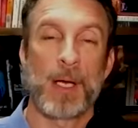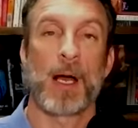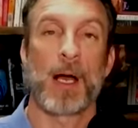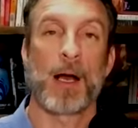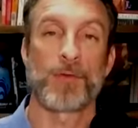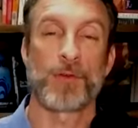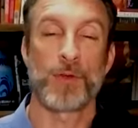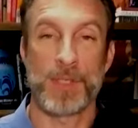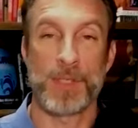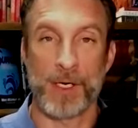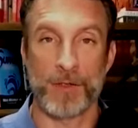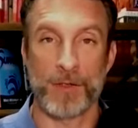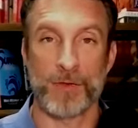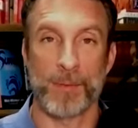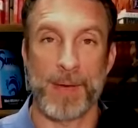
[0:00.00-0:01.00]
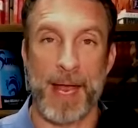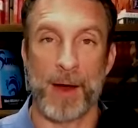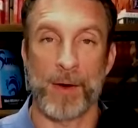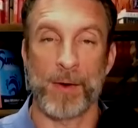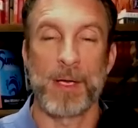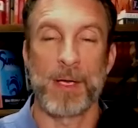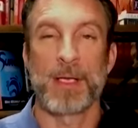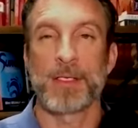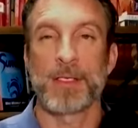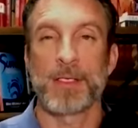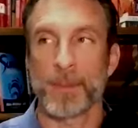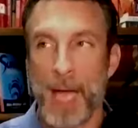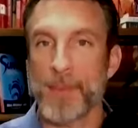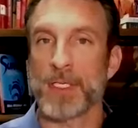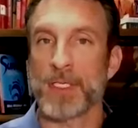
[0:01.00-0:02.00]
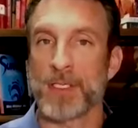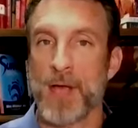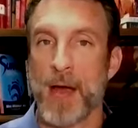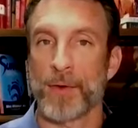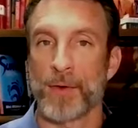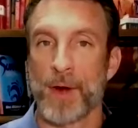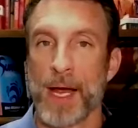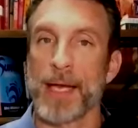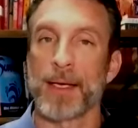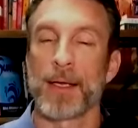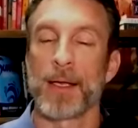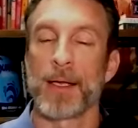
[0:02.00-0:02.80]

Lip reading: a few years from now. Sometimes it's not right.